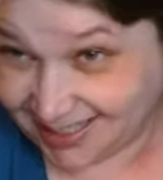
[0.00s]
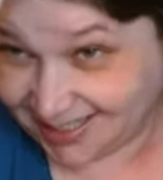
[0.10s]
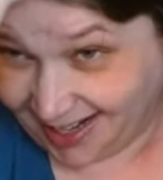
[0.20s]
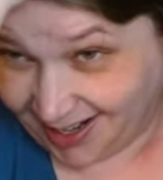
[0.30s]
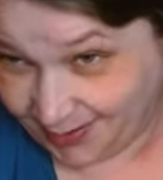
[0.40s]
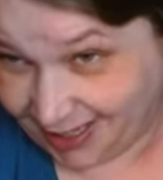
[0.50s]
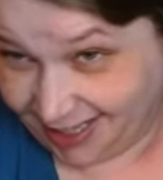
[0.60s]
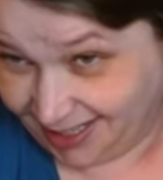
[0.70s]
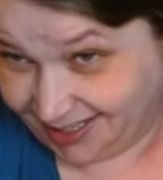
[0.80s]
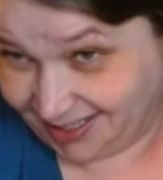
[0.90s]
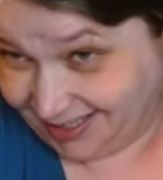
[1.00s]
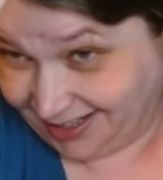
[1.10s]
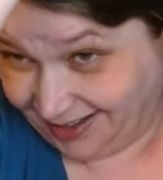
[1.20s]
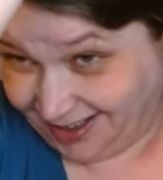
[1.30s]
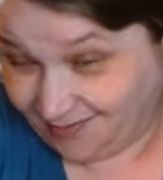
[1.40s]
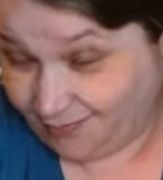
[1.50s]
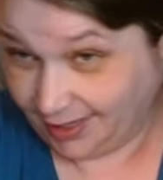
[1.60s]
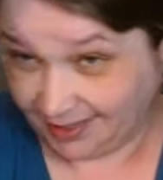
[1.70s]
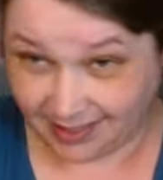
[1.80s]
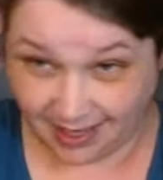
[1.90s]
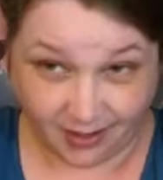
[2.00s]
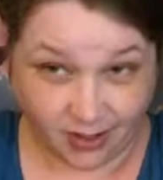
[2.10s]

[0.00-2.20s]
sideways and I'll have one side